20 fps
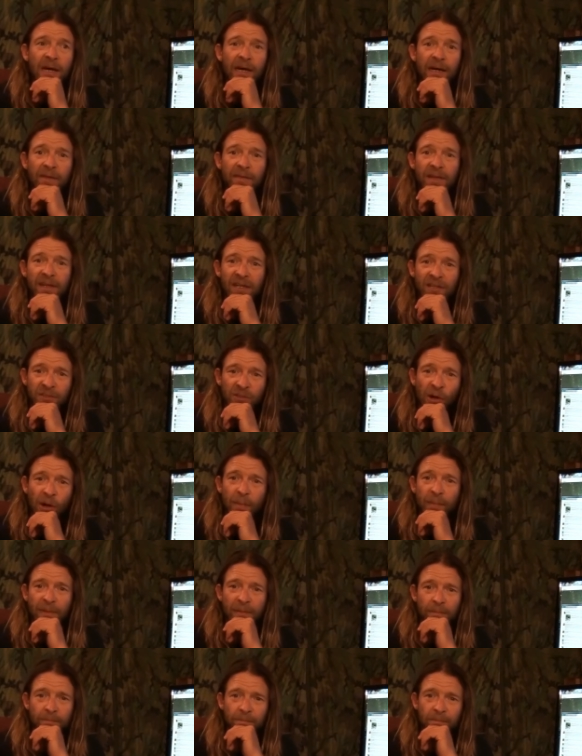than the
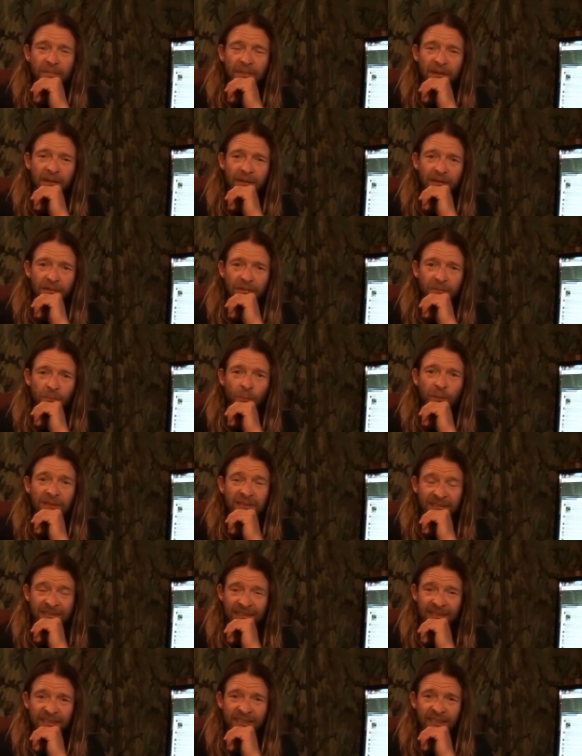Tarpon
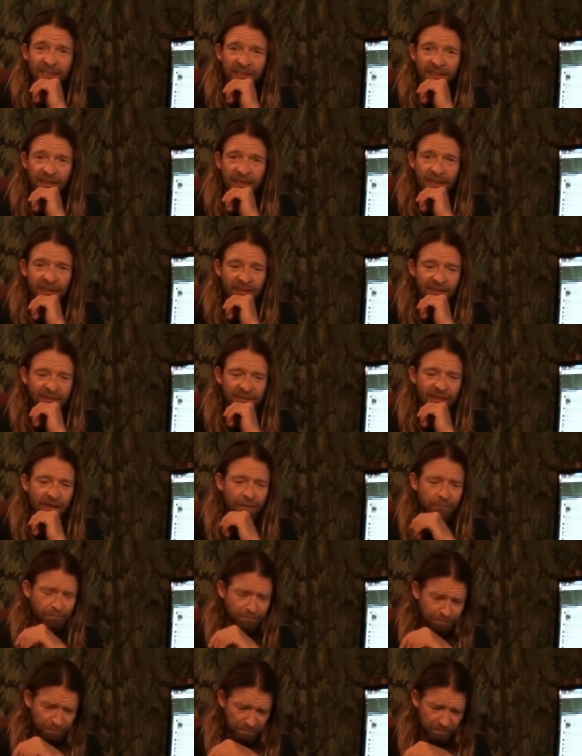160 at that
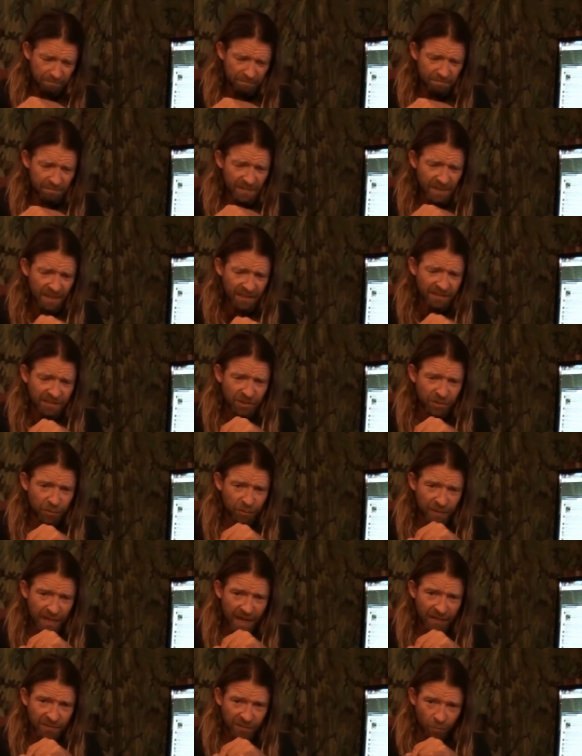time. This is
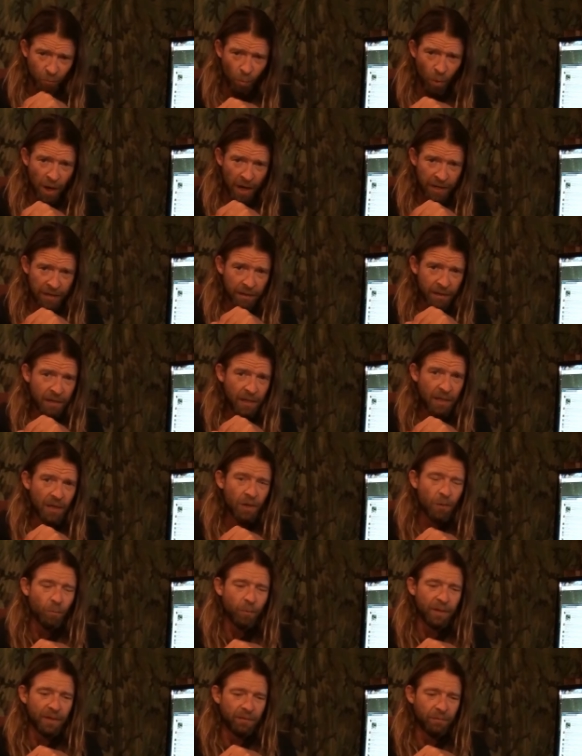2001
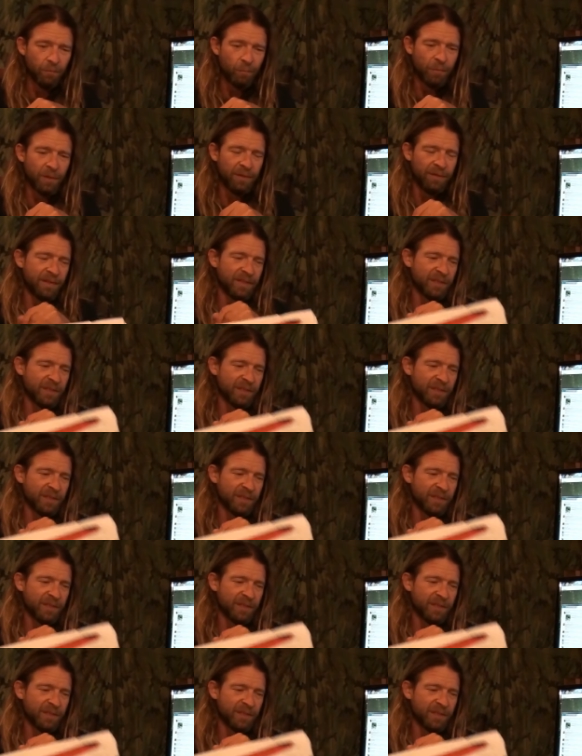when